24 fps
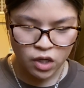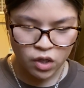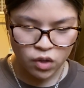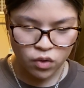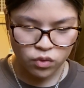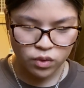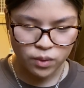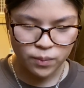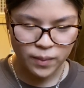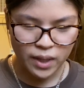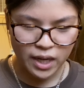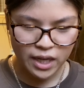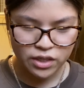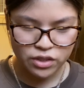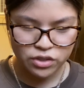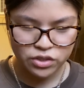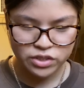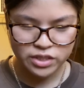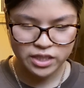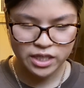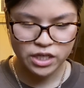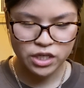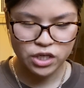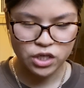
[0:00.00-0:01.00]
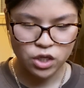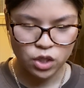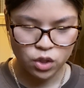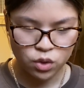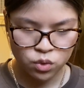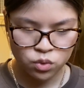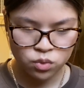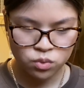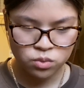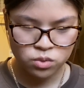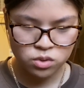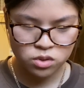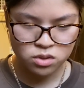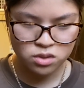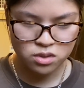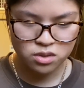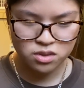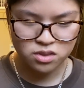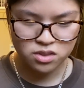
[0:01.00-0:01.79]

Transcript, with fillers: reminders and notes,